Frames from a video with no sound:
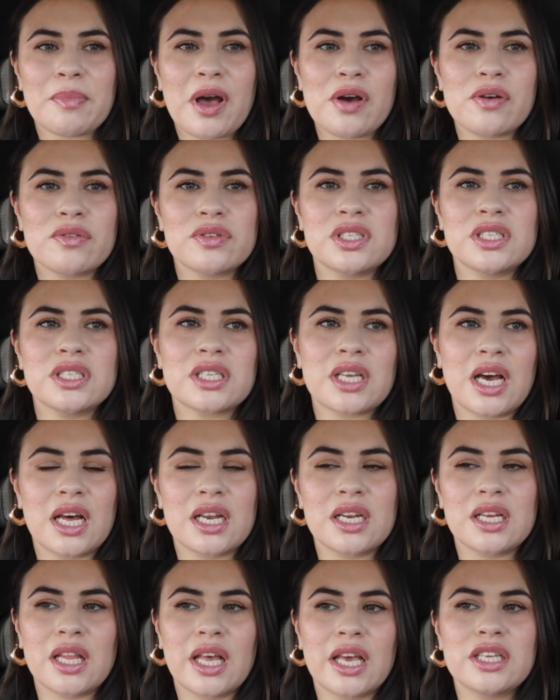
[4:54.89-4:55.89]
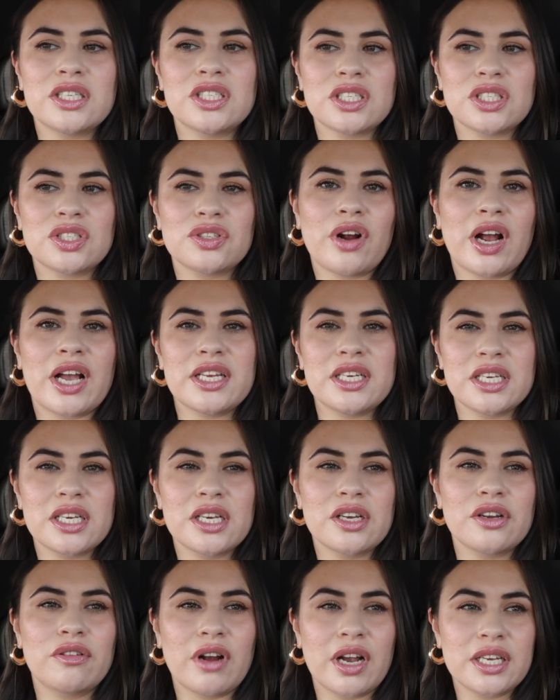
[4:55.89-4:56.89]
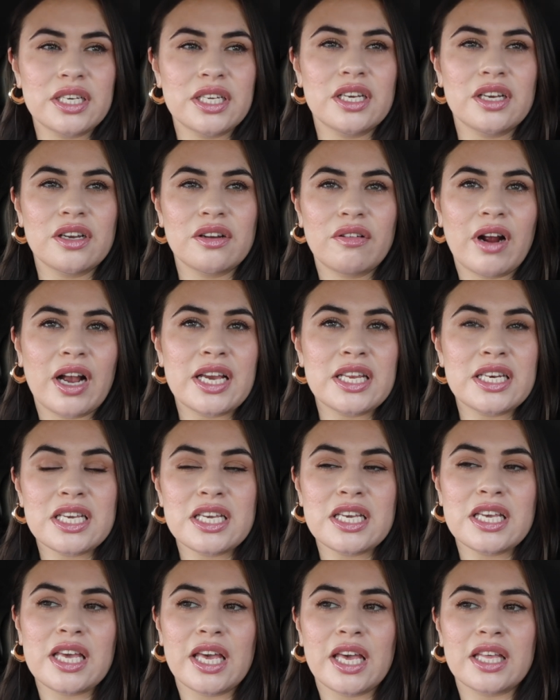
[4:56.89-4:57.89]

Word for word: I was just kind of like just grinding and grinding and grinding